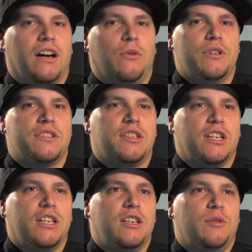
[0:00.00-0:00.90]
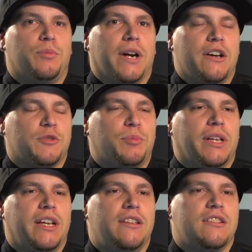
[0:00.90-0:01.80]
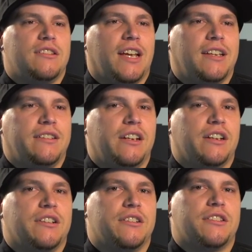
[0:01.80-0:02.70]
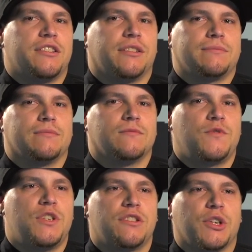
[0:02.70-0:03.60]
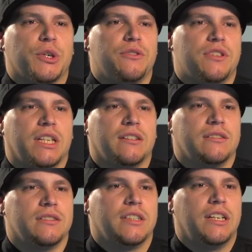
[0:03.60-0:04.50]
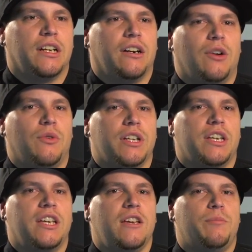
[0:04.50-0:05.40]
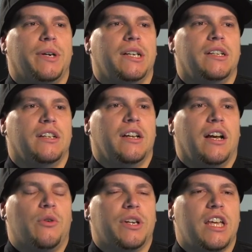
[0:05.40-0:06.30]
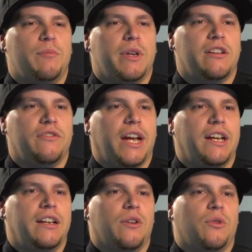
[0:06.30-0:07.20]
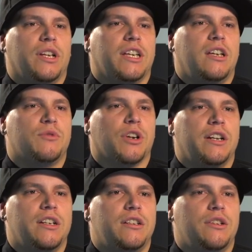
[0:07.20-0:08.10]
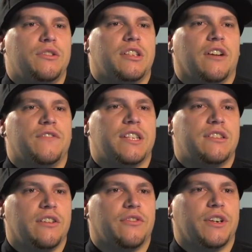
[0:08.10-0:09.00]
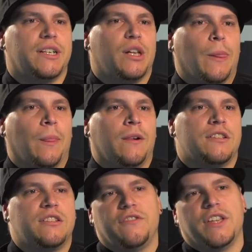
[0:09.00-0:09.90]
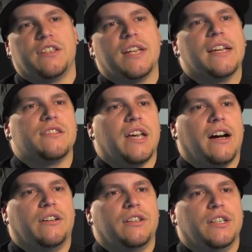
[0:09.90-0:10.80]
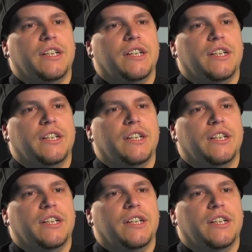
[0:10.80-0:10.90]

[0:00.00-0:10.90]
I want to see Brous Blades in 10 years just cruising. I want to keep innovating. I want to keep trying to do stuff that's different, stuff that stands out.